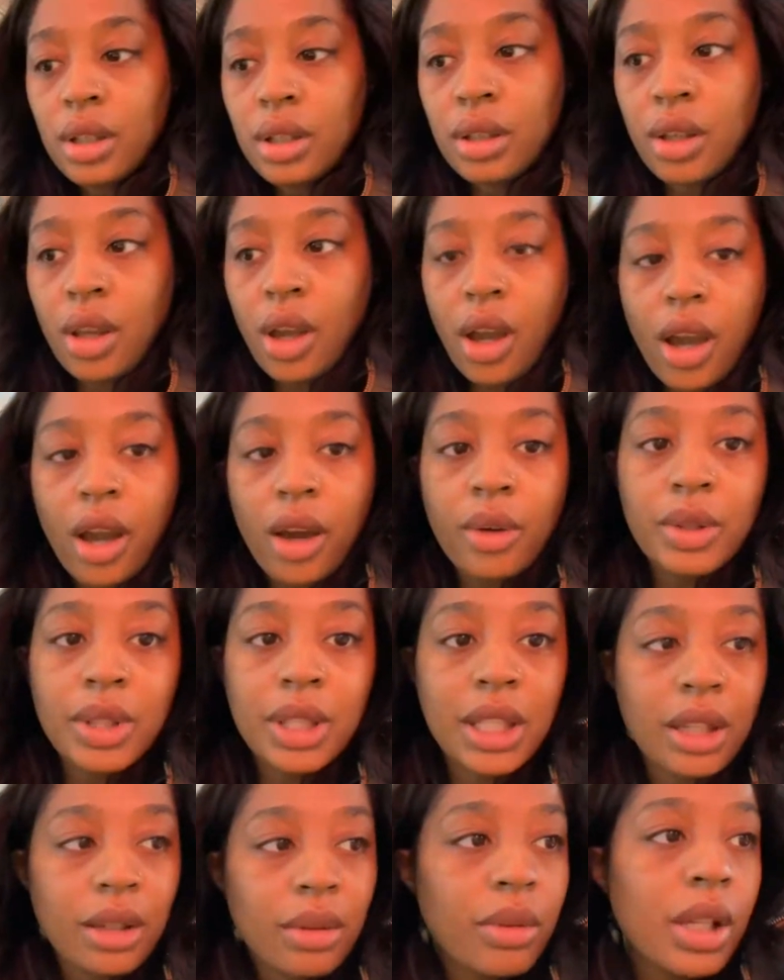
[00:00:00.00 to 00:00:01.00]
yeah, I was
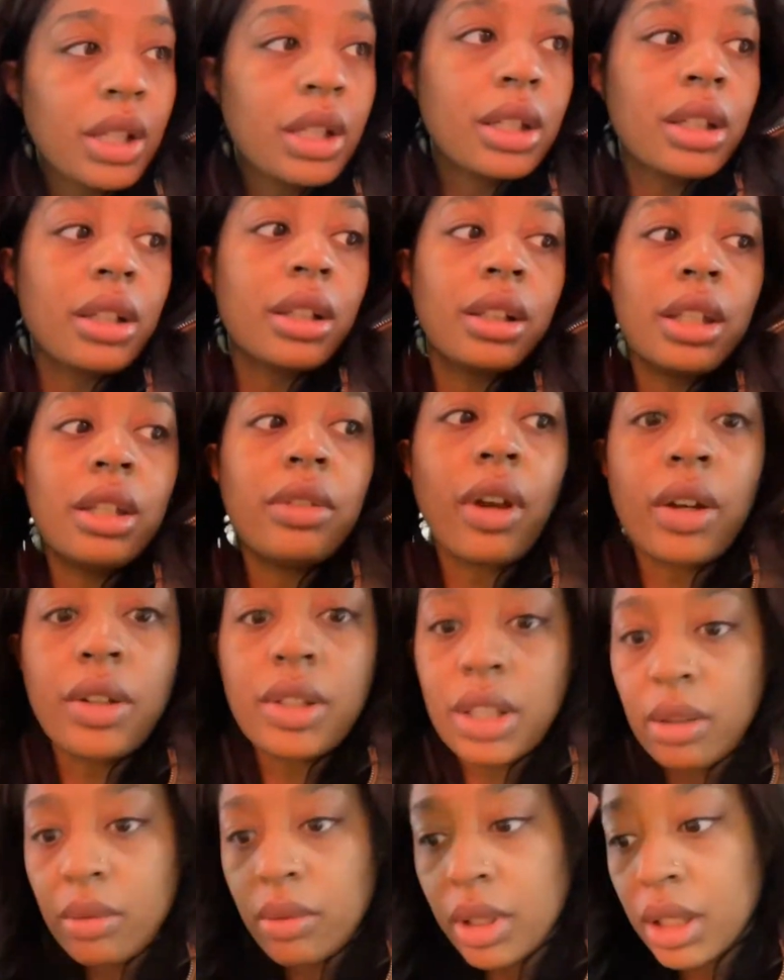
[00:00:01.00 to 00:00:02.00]
getting ready to leave. I
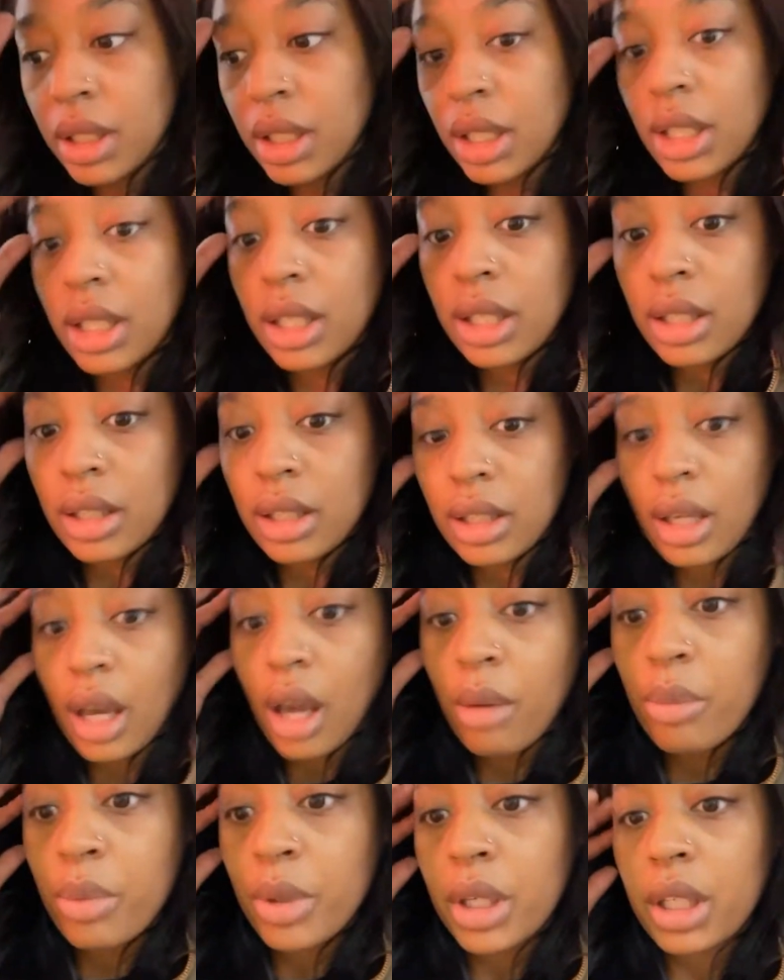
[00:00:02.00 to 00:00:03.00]
was getting ready to get
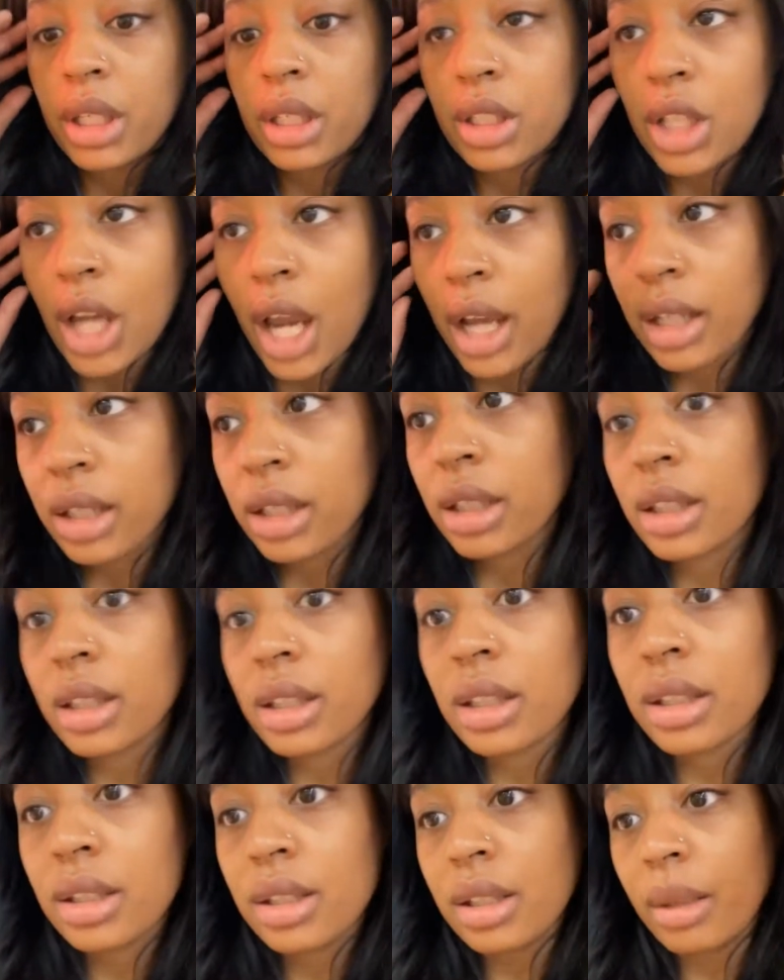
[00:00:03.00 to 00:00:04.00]
a big chocolate
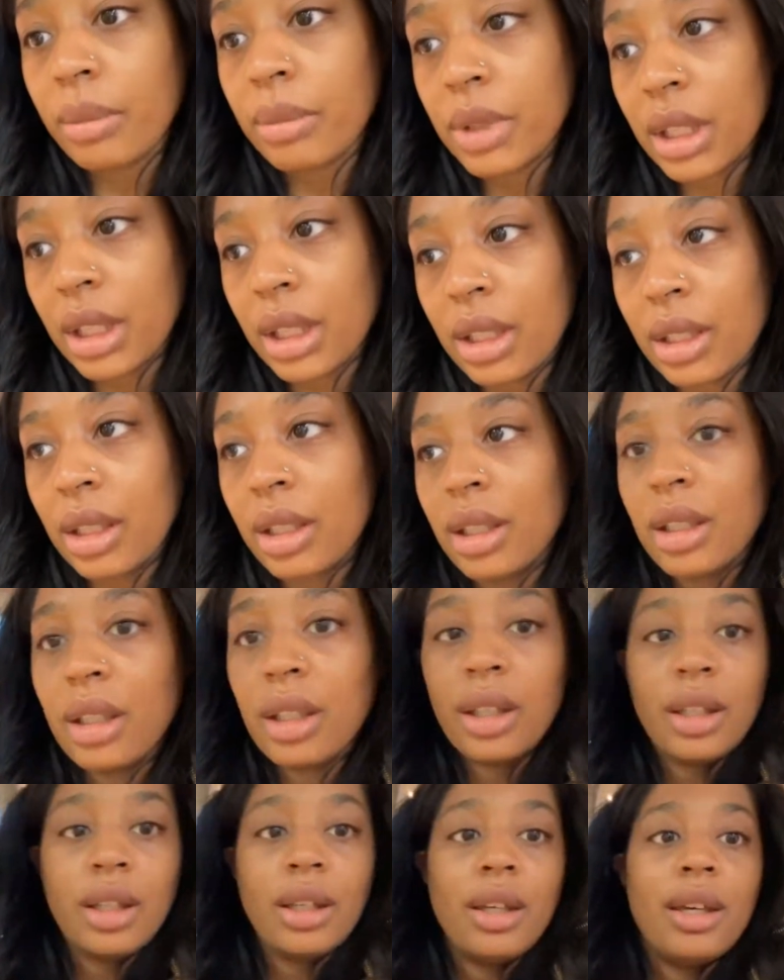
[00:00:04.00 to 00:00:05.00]
something.
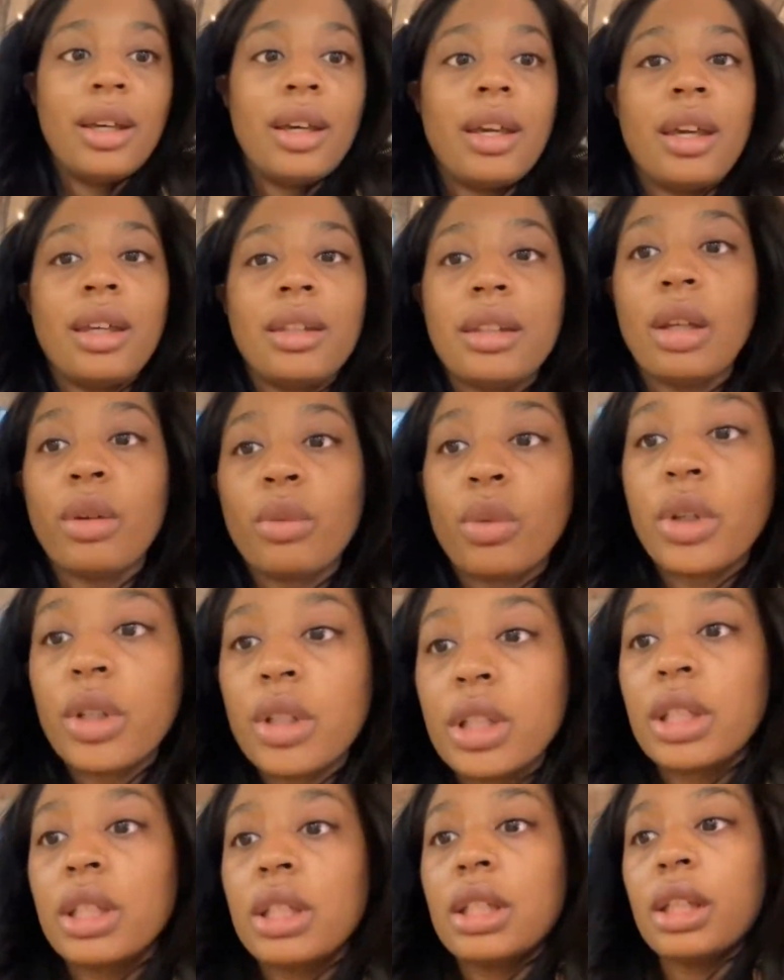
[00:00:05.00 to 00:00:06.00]
And then
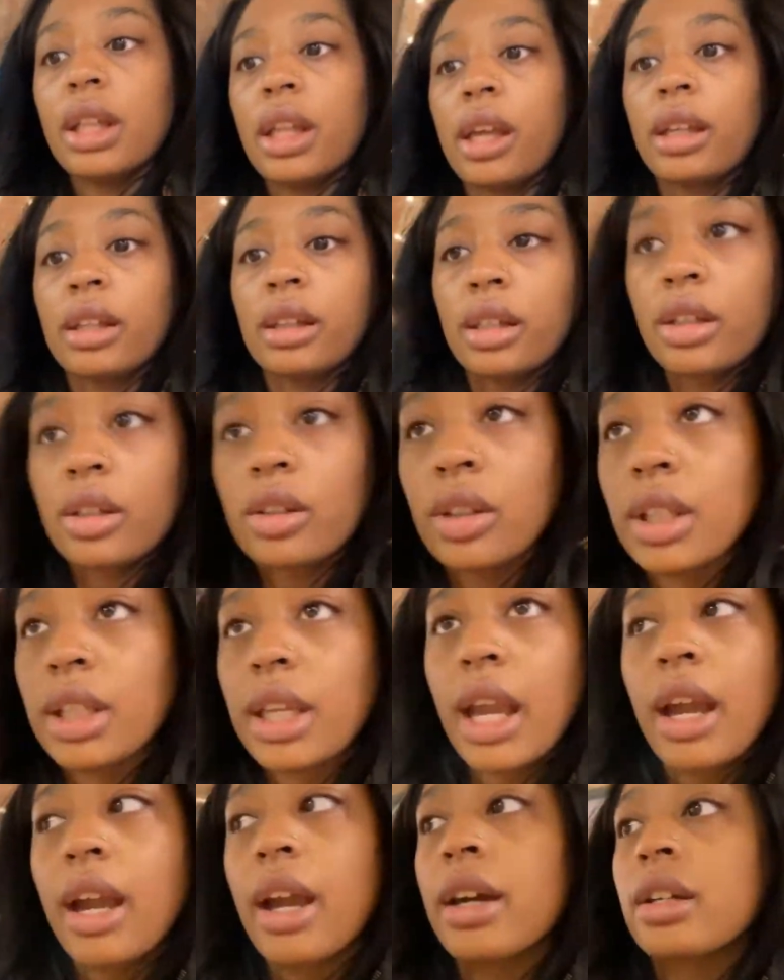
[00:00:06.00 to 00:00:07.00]
Rosie, like, literally
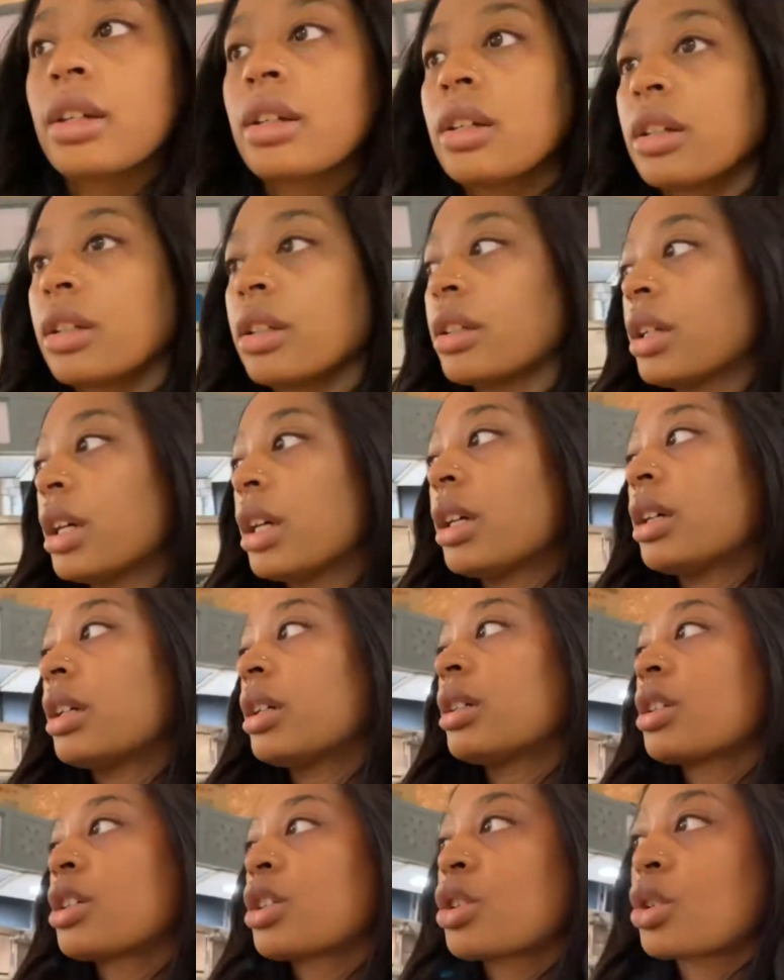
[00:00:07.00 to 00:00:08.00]
got out of her
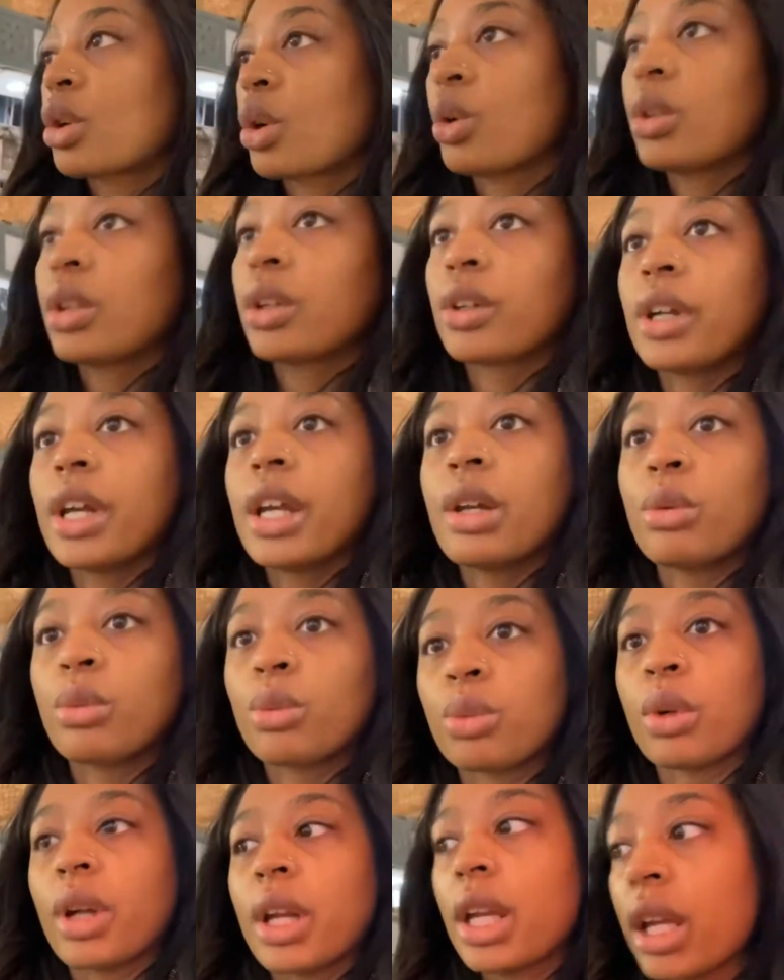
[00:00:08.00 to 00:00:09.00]
uh, stroller and
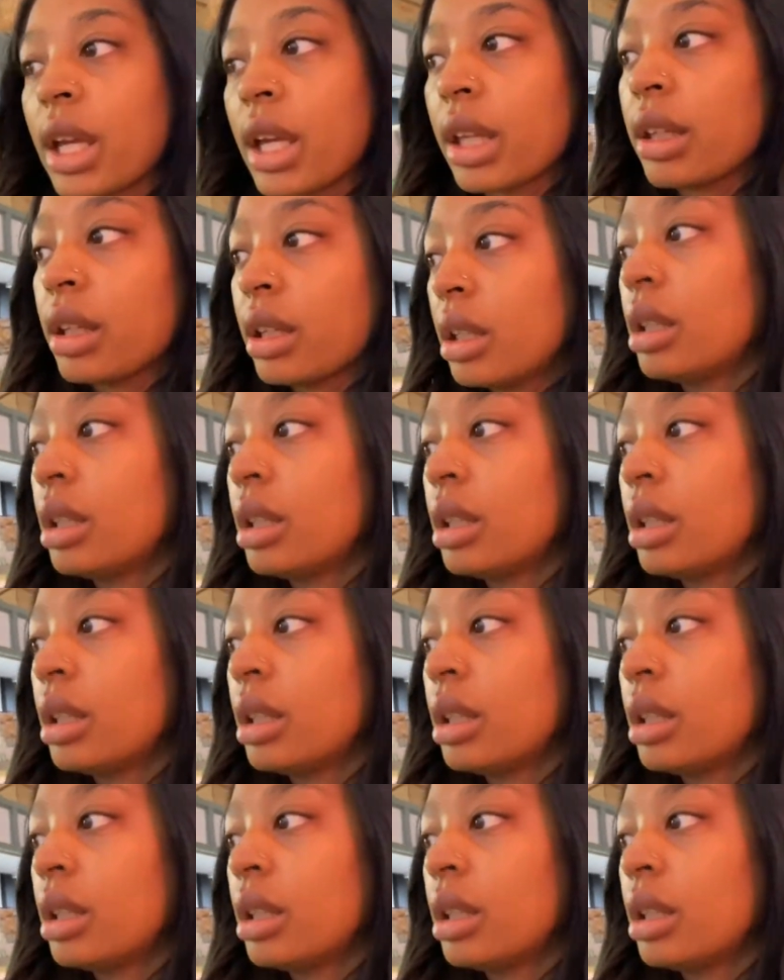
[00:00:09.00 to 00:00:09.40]
ran